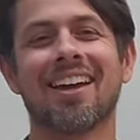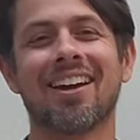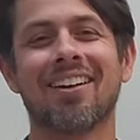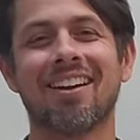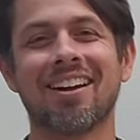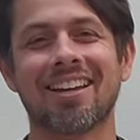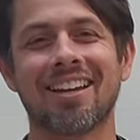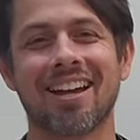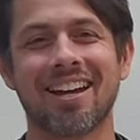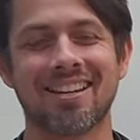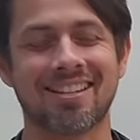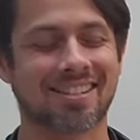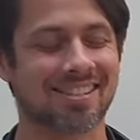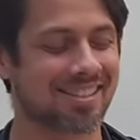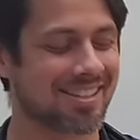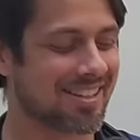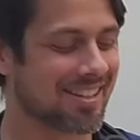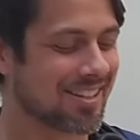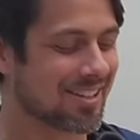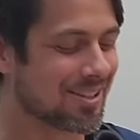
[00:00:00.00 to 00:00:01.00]
All right,
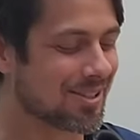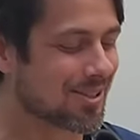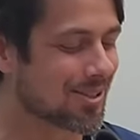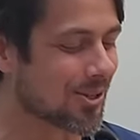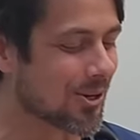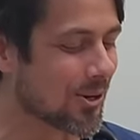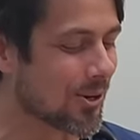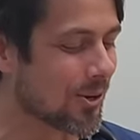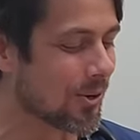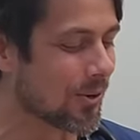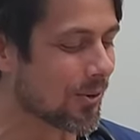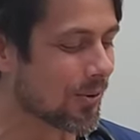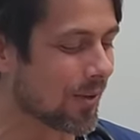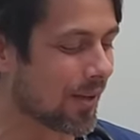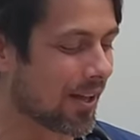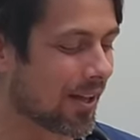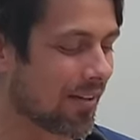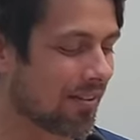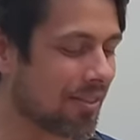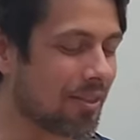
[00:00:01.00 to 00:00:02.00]
guys. So
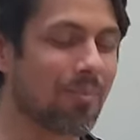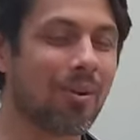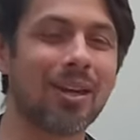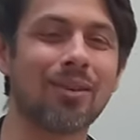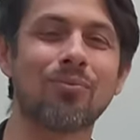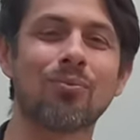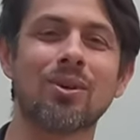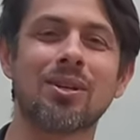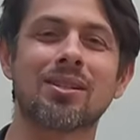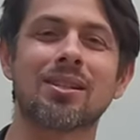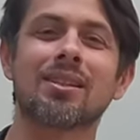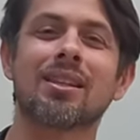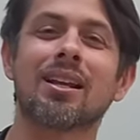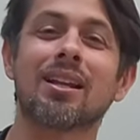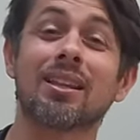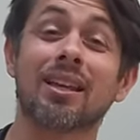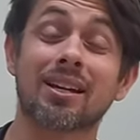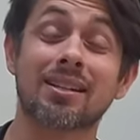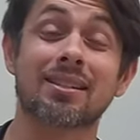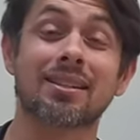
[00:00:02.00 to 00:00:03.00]
uh, the main reason
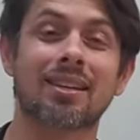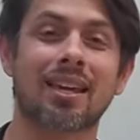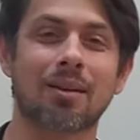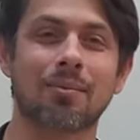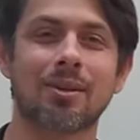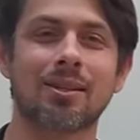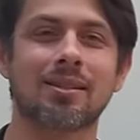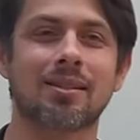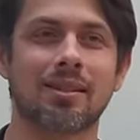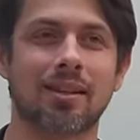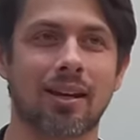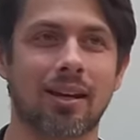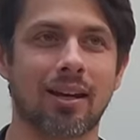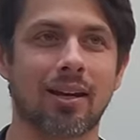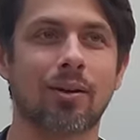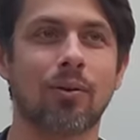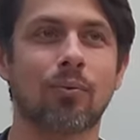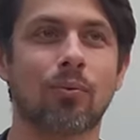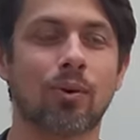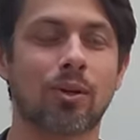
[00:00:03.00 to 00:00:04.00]
that Alexa came in
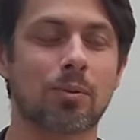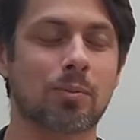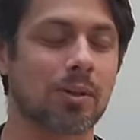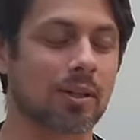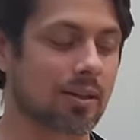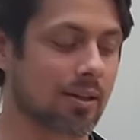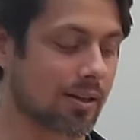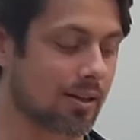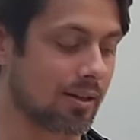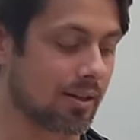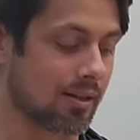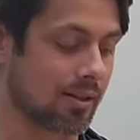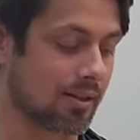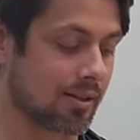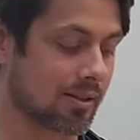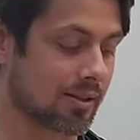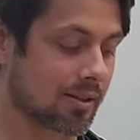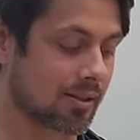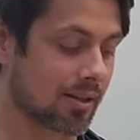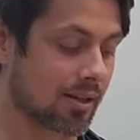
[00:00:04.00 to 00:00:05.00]
today was
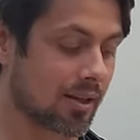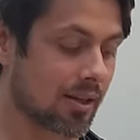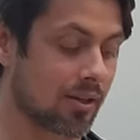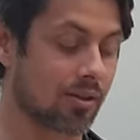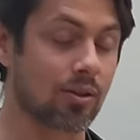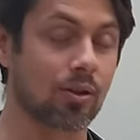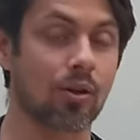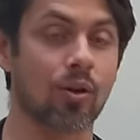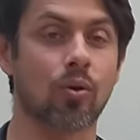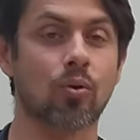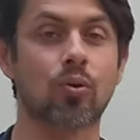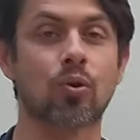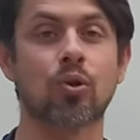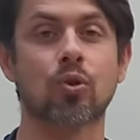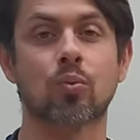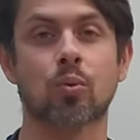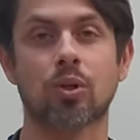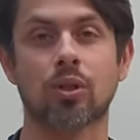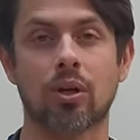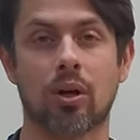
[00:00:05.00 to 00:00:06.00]
because uh, the
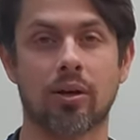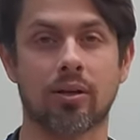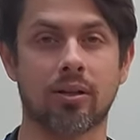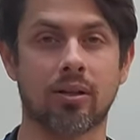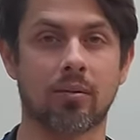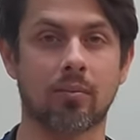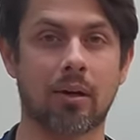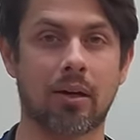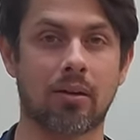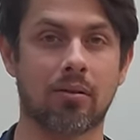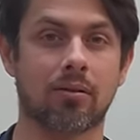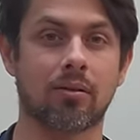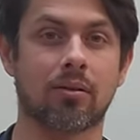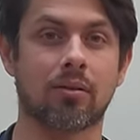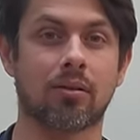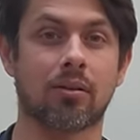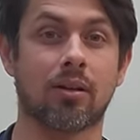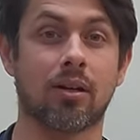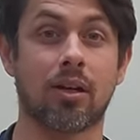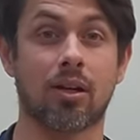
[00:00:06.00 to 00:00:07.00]
owners were talking about
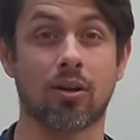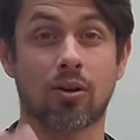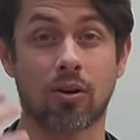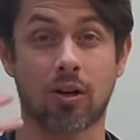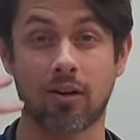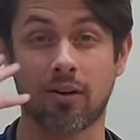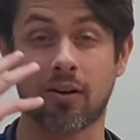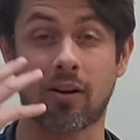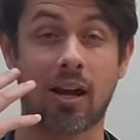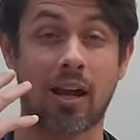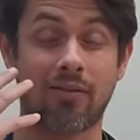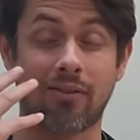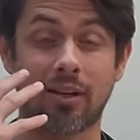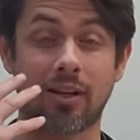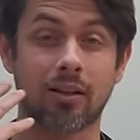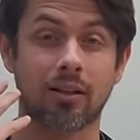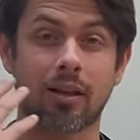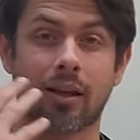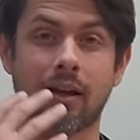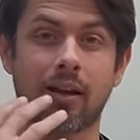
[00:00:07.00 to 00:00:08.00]
uh, her
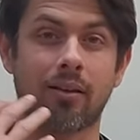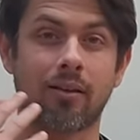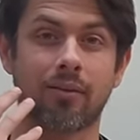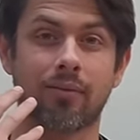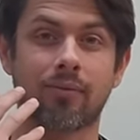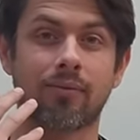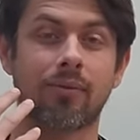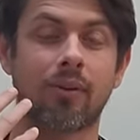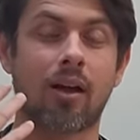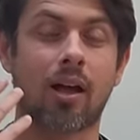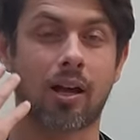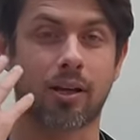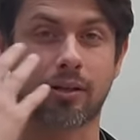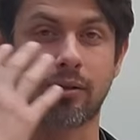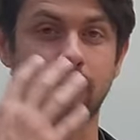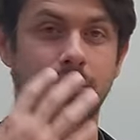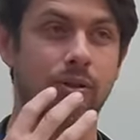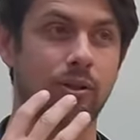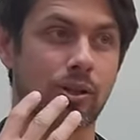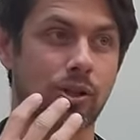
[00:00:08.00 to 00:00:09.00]
having a lot of
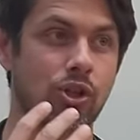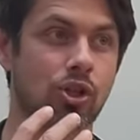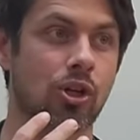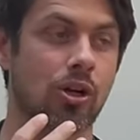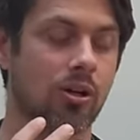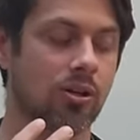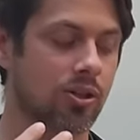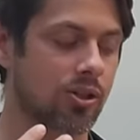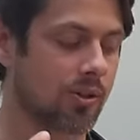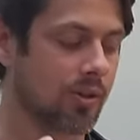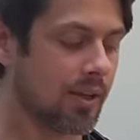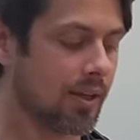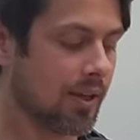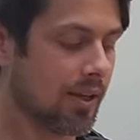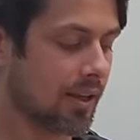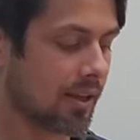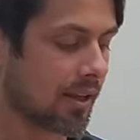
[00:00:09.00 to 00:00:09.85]
ocular discharge.